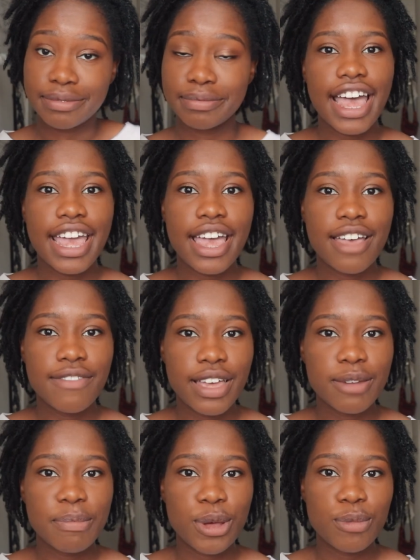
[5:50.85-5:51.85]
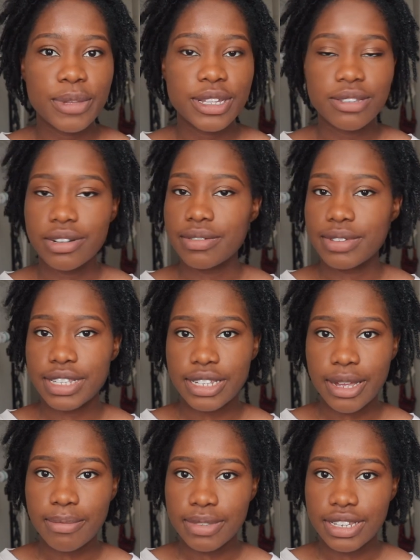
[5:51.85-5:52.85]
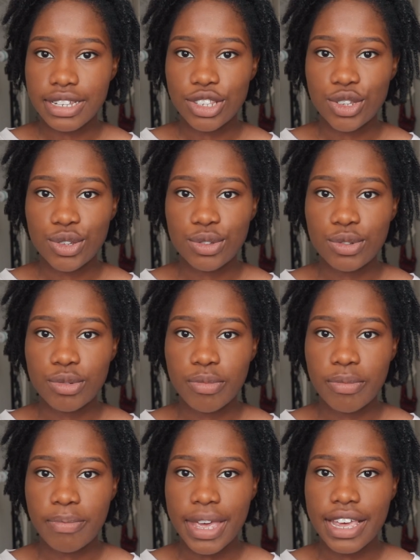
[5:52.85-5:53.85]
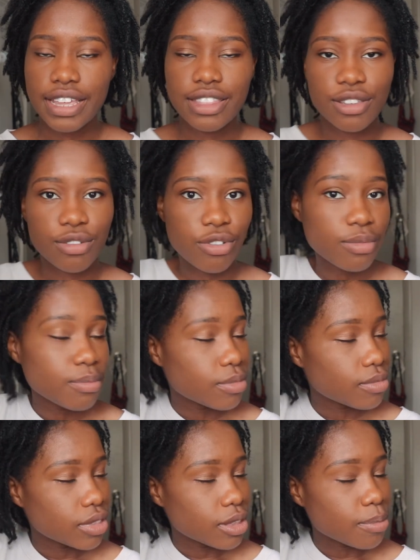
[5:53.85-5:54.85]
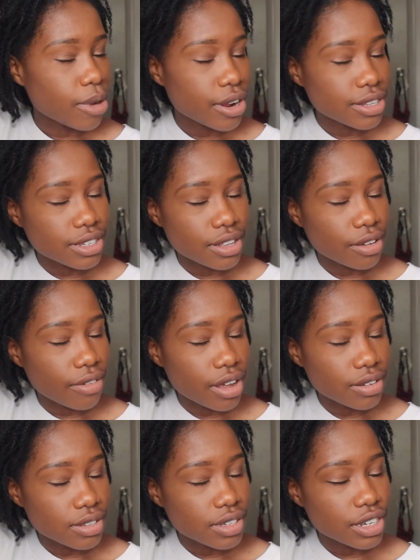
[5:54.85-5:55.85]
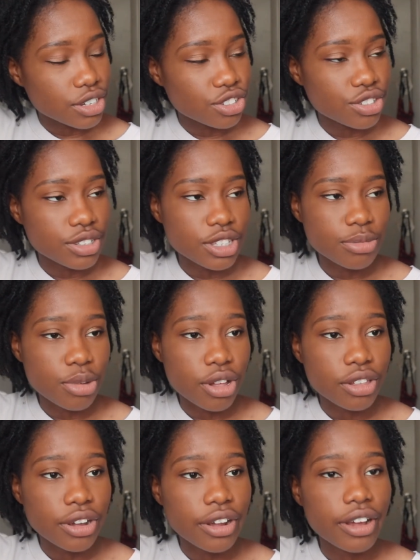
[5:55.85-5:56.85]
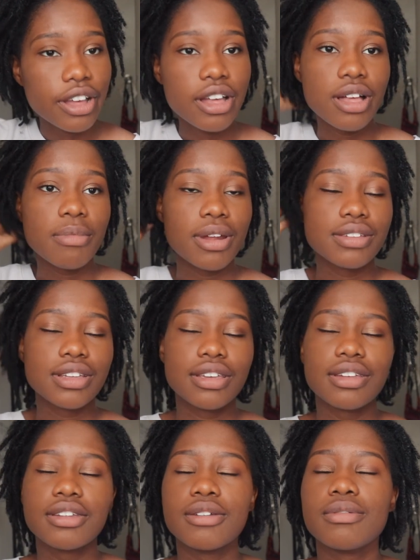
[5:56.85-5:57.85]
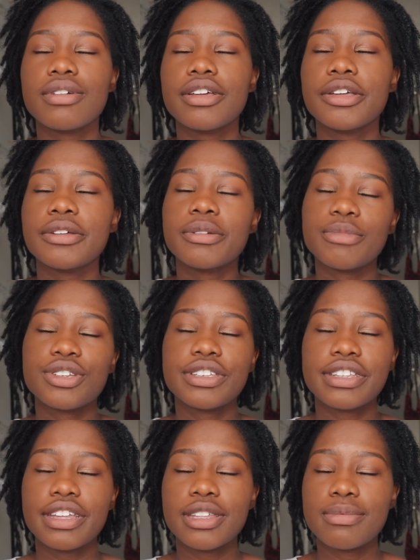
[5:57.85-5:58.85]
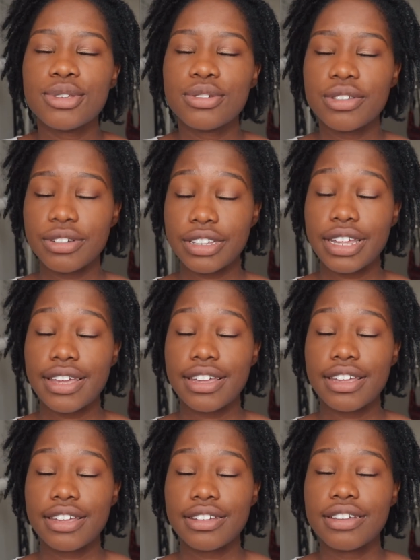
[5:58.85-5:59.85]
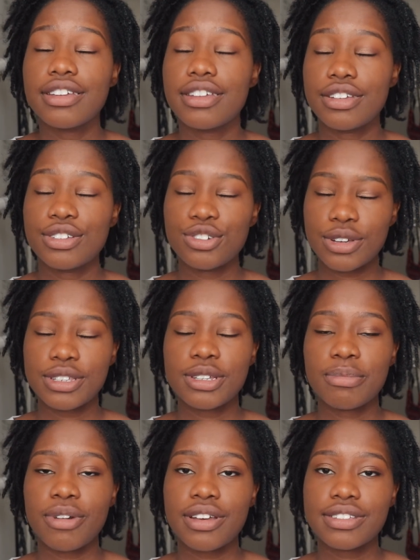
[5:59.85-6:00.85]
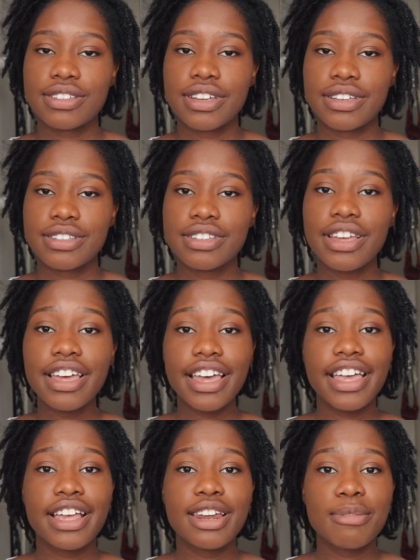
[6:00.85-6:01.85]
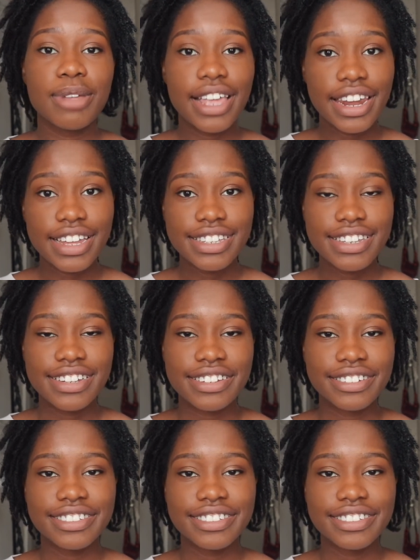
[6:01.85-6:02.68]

I have had moments where I was tempted to make the parts in the crown section smaller, but I was like, you know what, just let them do their thing and trust the process, and I'm glad I did.